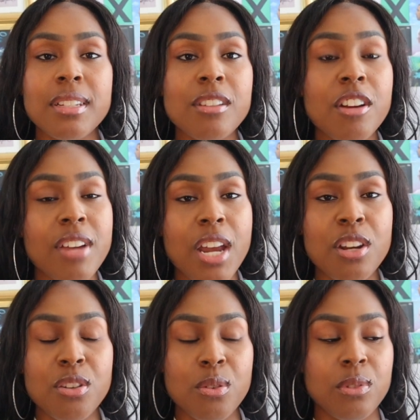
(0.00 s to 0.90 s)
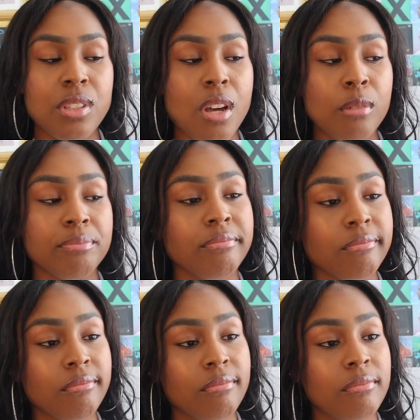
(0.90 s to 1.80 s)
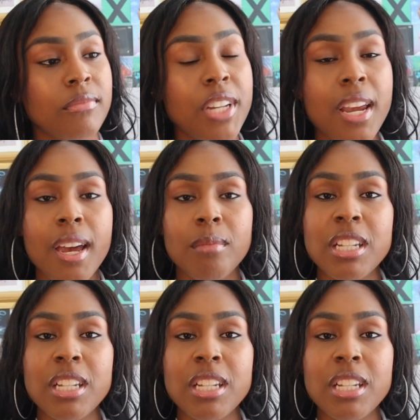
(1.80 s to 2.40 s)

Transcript: That's all you got to do. So yeah,